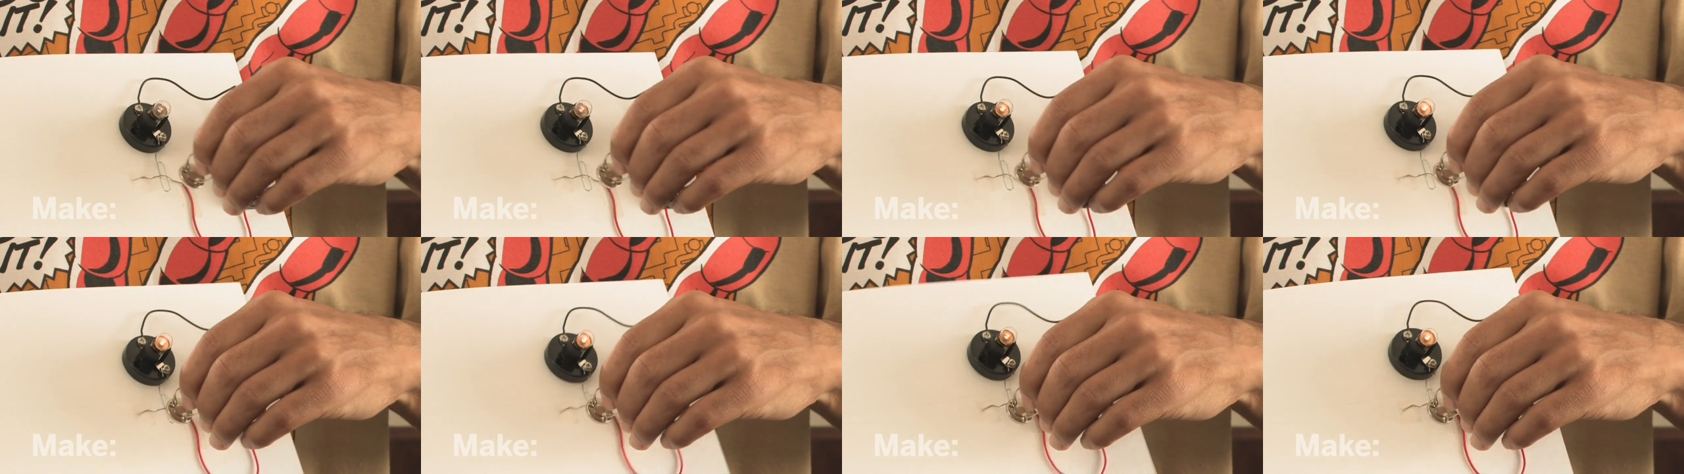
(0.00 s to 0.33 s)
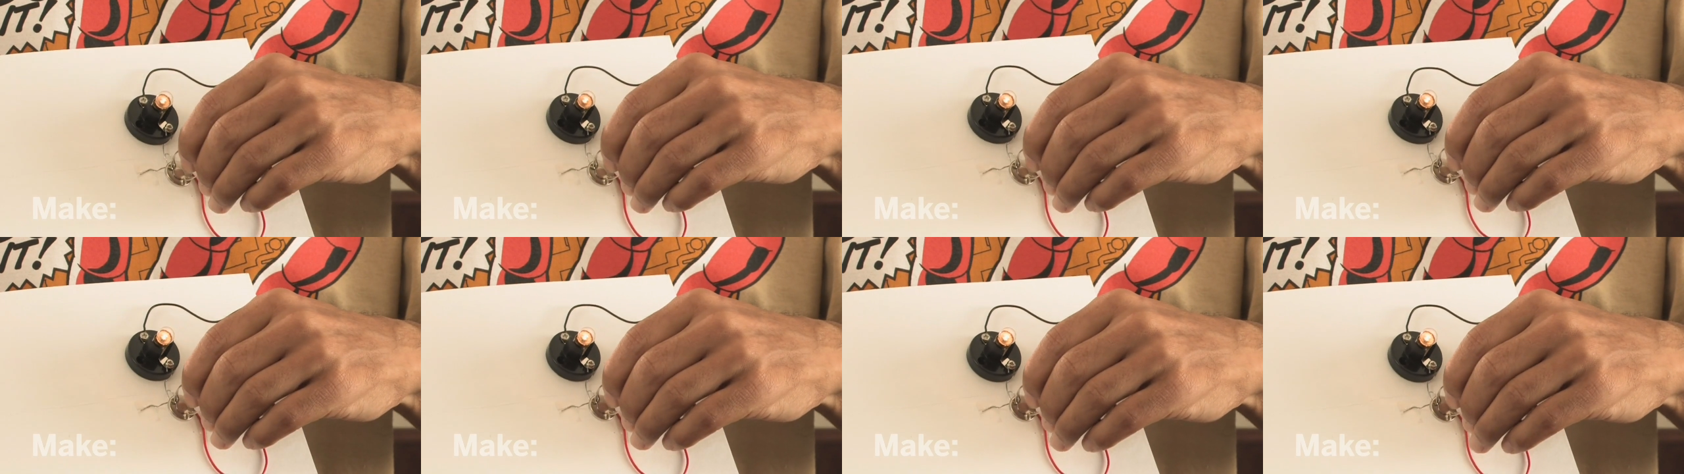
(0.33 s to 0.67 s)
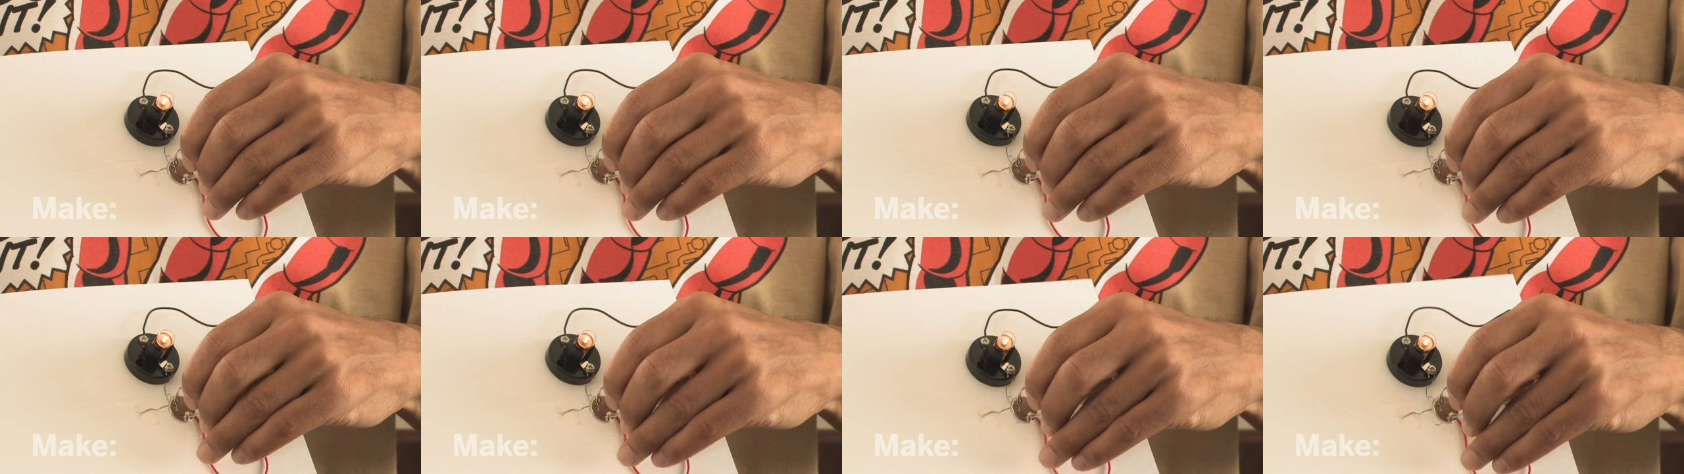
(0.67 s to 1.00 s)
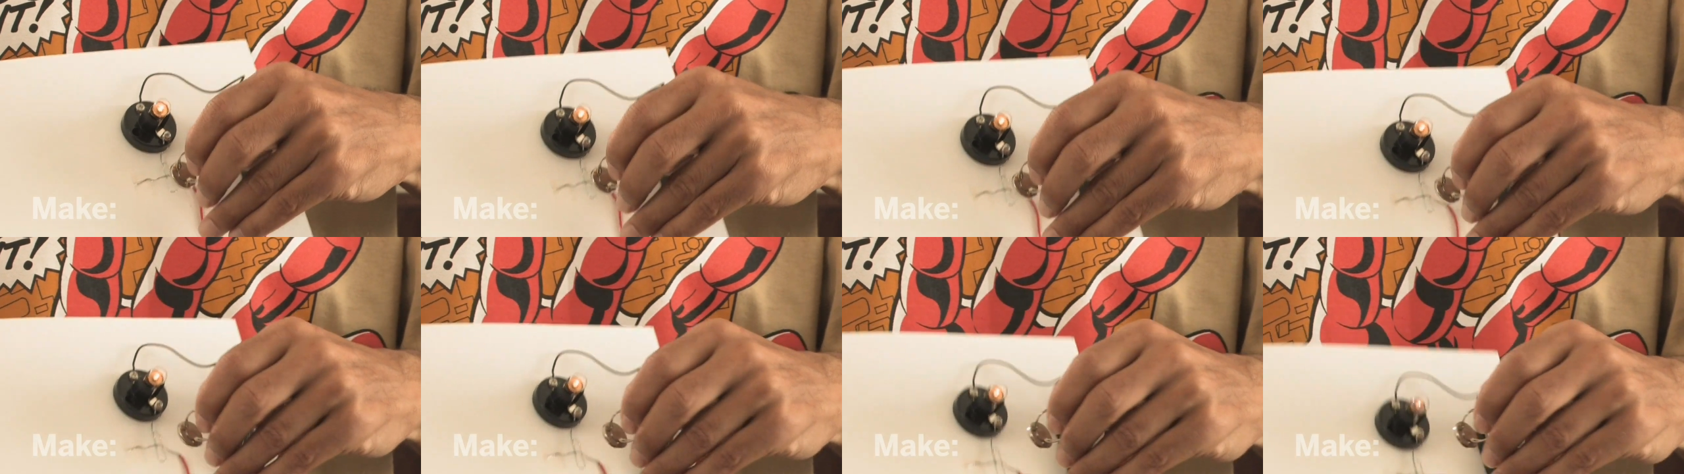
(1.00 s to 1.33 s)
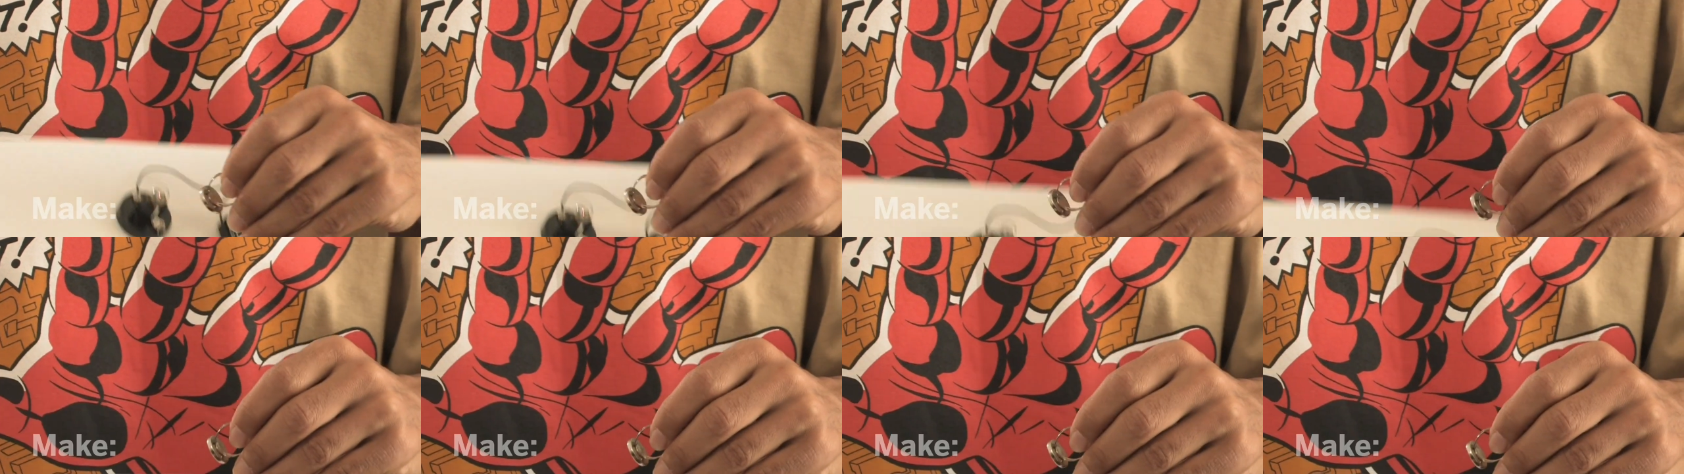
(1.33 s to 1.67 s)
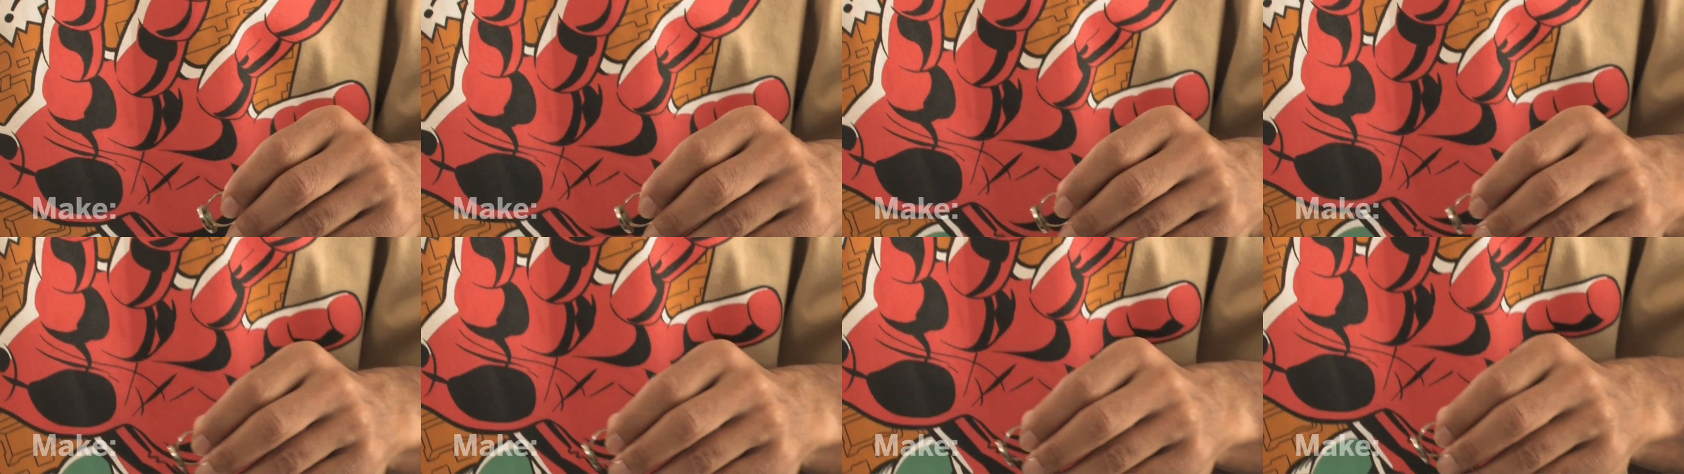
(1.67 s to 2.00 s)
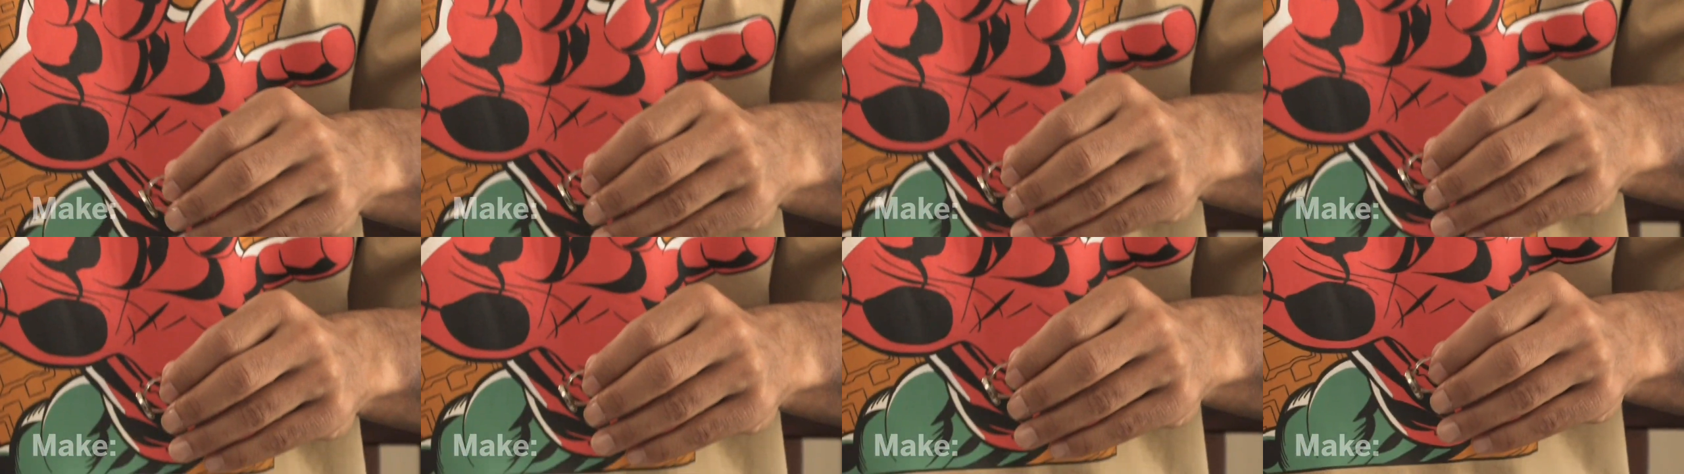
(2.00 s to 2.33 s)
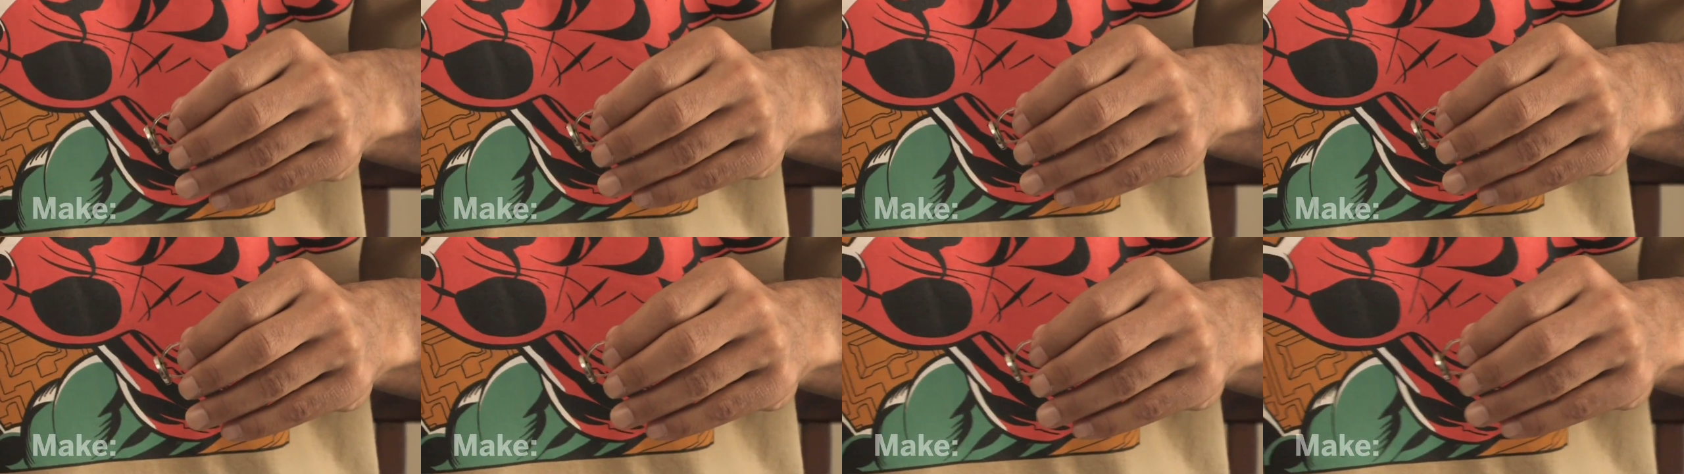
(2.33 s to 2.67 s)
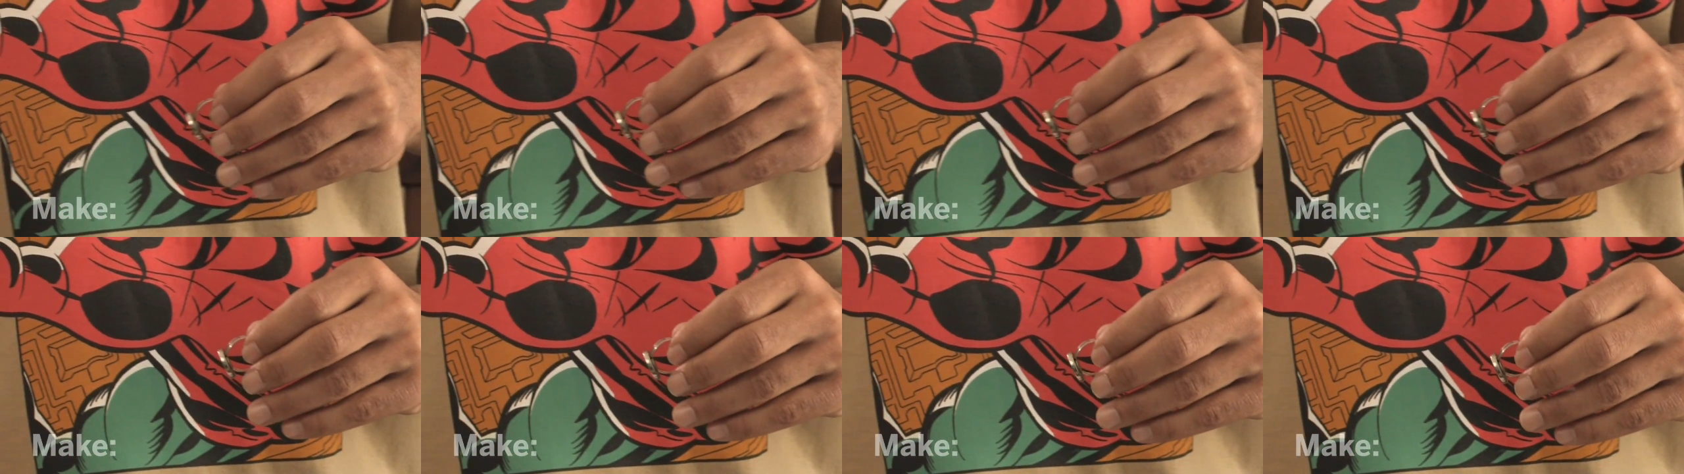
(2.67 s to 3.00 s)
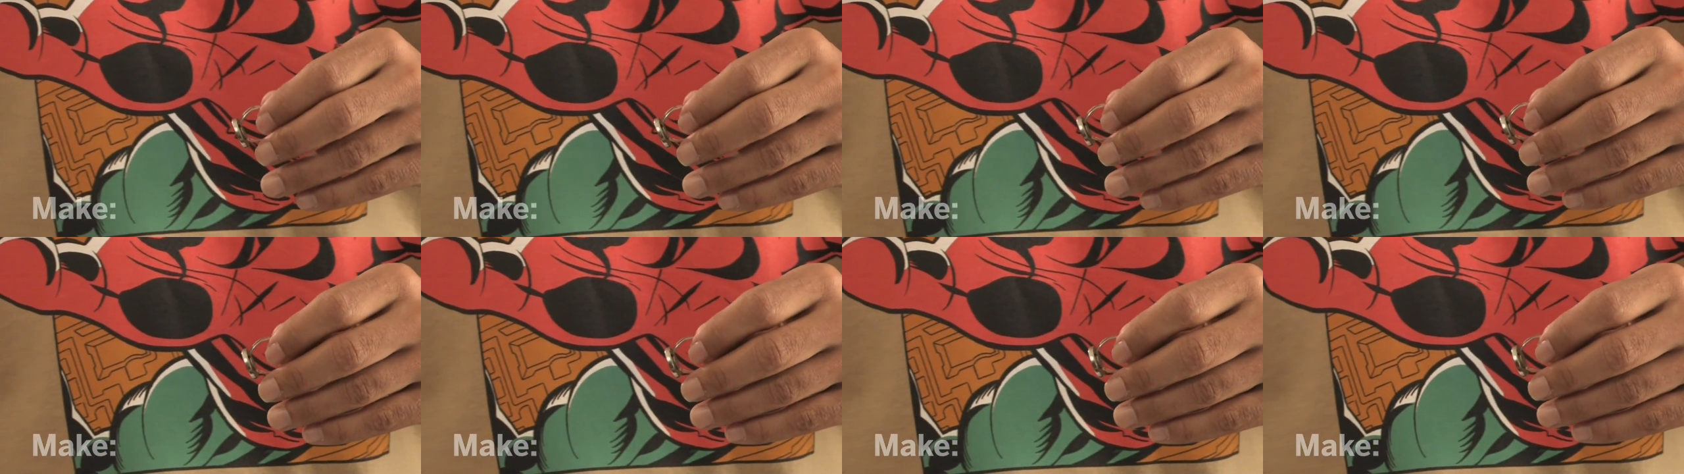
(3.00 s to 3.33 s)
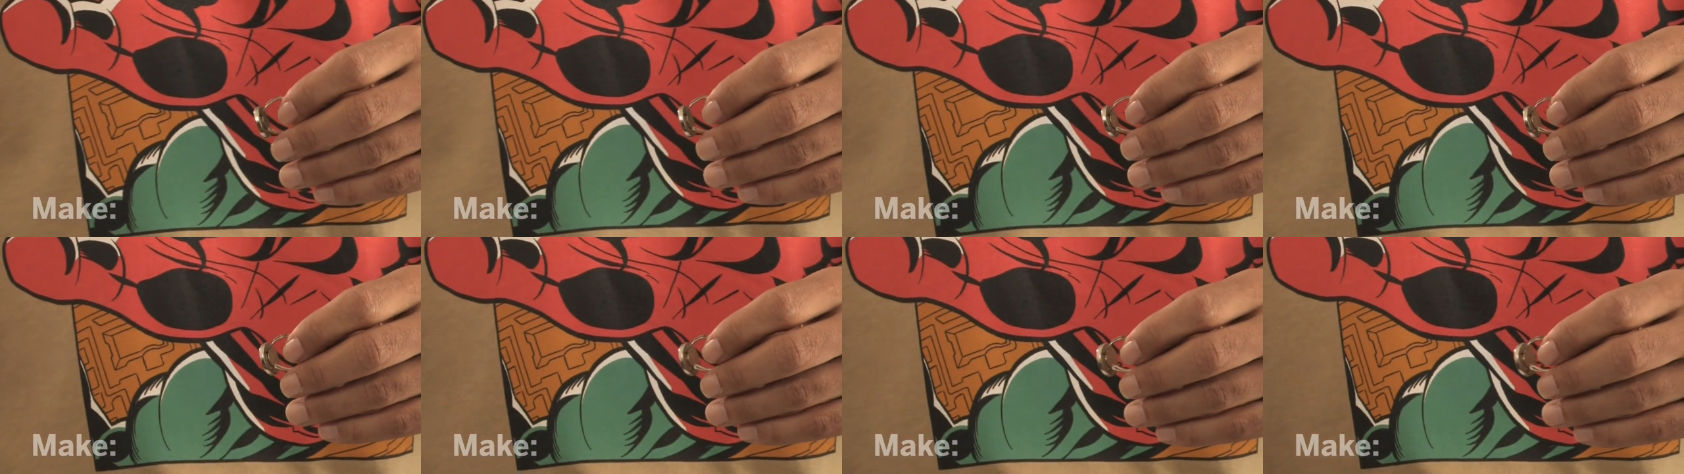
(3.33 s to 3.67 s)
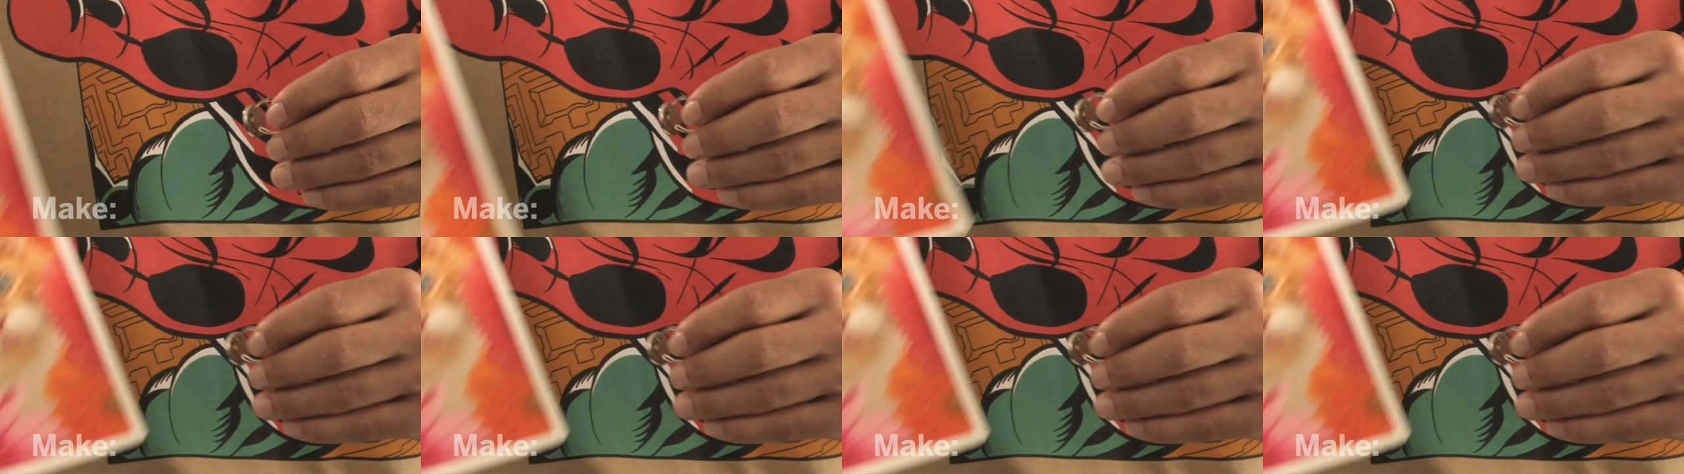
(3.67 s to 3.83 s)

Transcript: No face is visible, so there are no lips to read.